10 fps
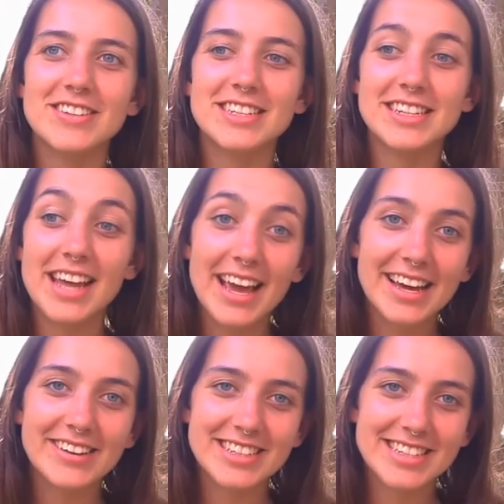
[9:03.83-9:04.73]

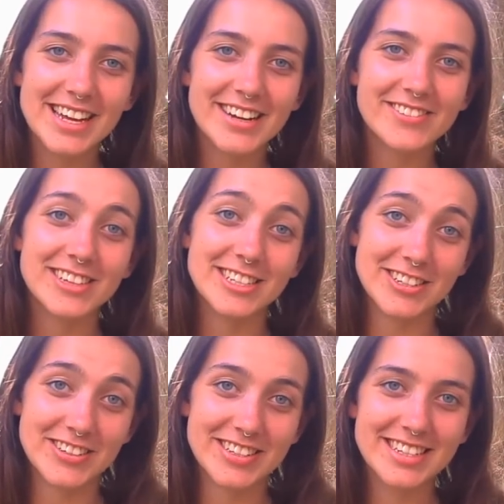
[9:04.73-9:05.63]
today we started with the
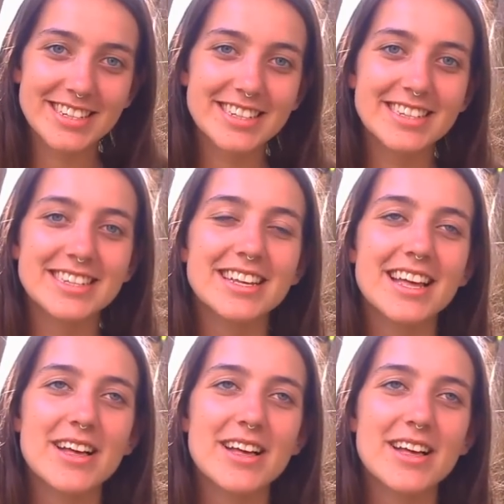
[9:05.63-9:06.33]
juices,